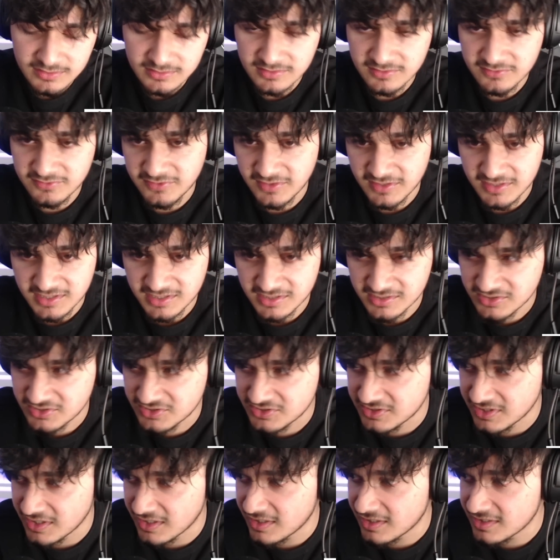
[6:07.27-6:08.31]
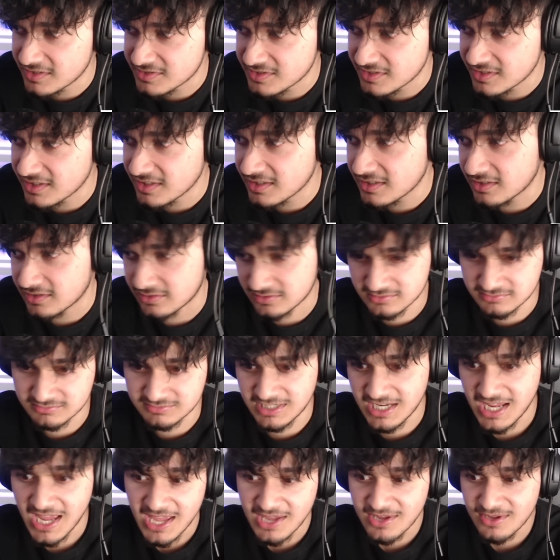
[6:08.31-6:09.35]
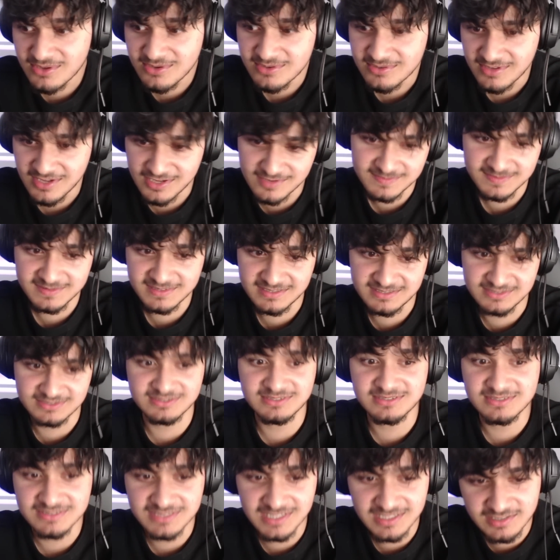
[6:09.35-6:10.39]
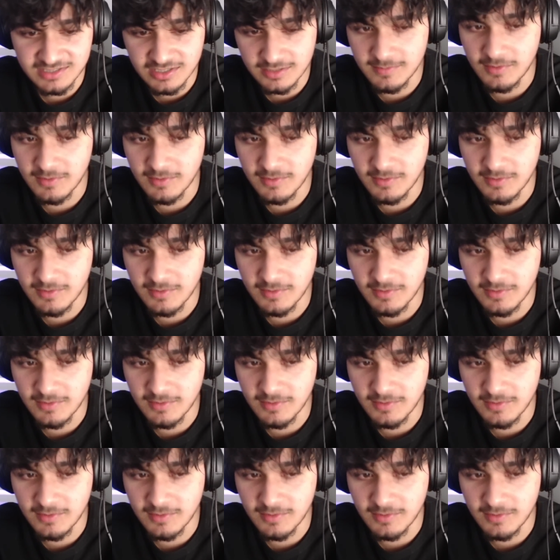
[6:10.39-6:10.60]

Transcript: is fucking shit, isn't it? Like, oh no, open the door. Like, come